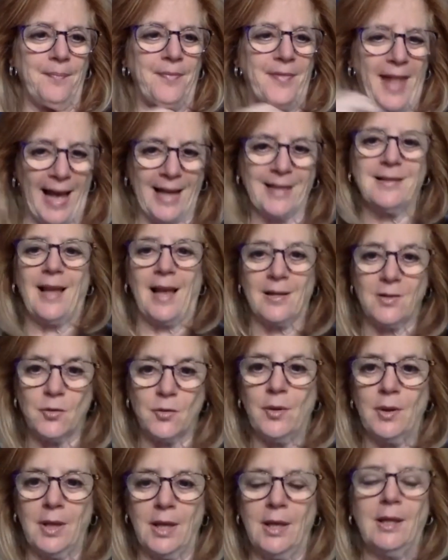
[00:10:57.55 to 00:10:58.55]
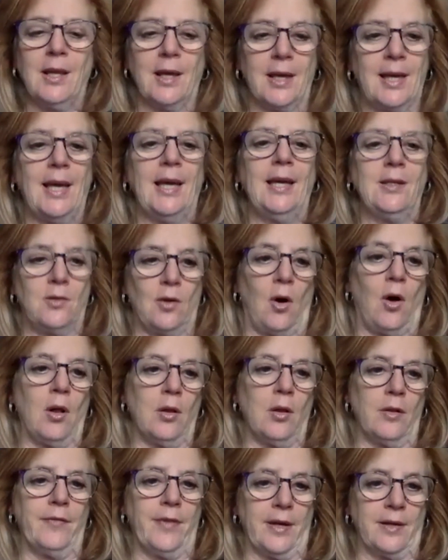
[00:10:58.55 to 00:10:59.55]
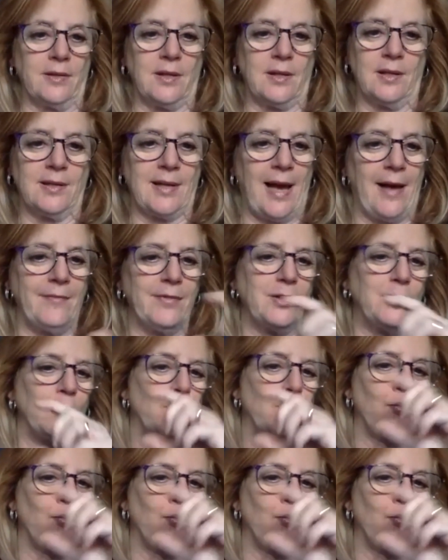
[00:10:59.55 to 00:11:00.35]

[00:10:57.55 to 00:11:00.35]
That's really the key to all of this, is having to